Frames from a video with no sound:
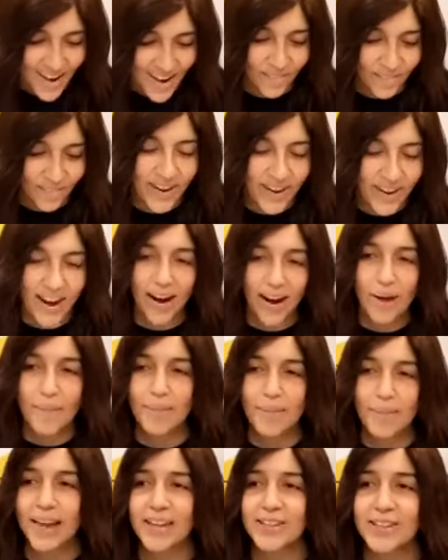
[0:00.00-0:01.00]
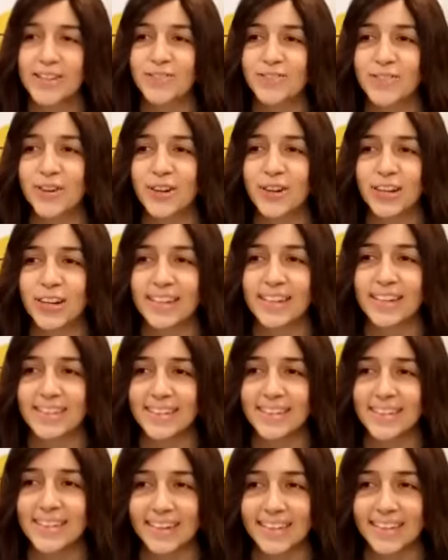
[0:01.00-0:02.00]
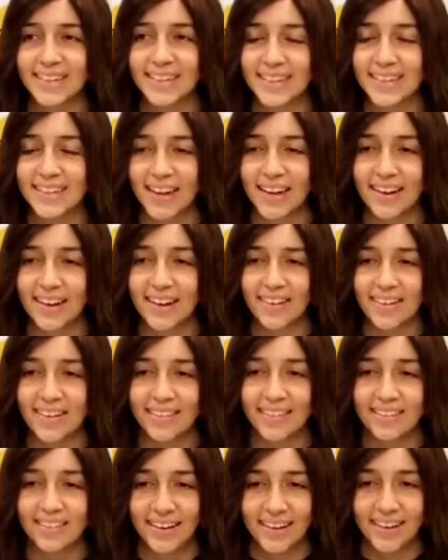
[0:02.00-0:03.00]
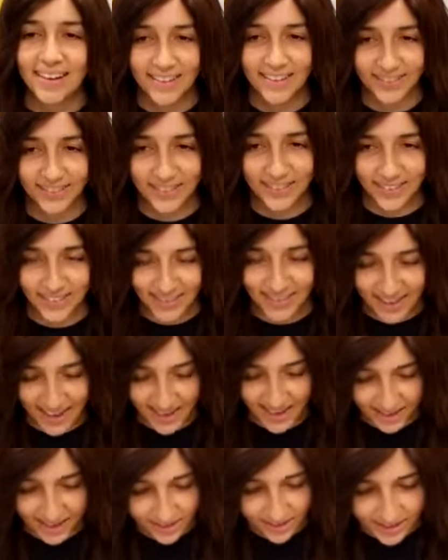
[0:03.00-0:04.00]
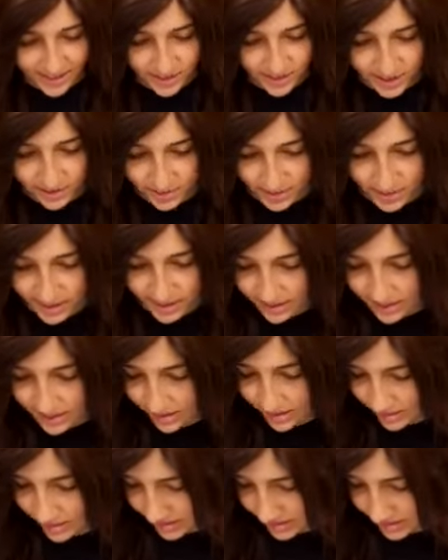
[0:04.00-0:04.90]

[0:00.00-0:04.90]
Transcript: We are on page 46. Oh, wonderful. Yay, you guys just made